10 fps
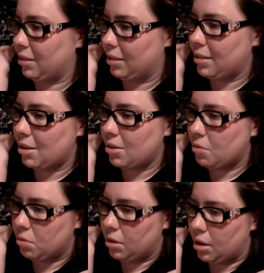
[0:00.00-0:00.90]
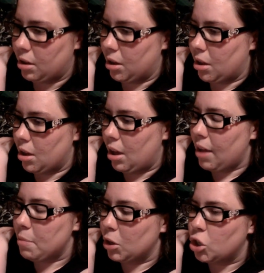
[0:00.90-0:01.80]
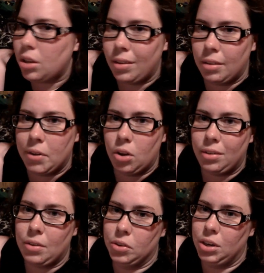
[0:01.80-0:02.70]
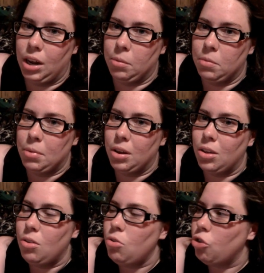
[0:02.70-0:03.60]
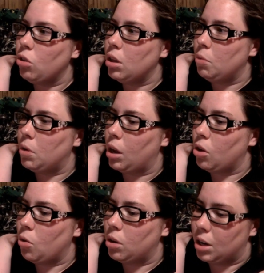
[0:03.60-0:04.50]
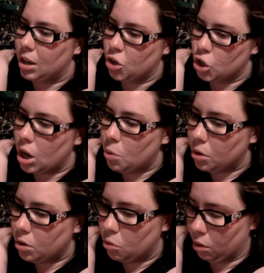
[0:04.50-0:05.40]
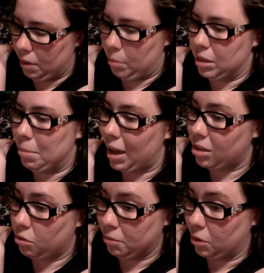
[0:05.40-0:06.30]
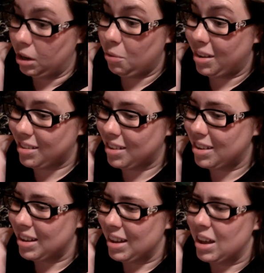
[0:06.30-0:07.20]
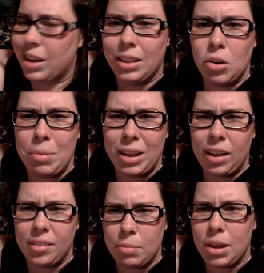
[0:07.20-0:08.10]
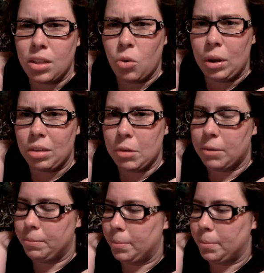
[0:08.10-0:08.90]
So, I've mentioned this in the vlog several times, but usually when I go to take a shower, or if I'm in the bathroom for any reason, Little Bit likes to be in there with me.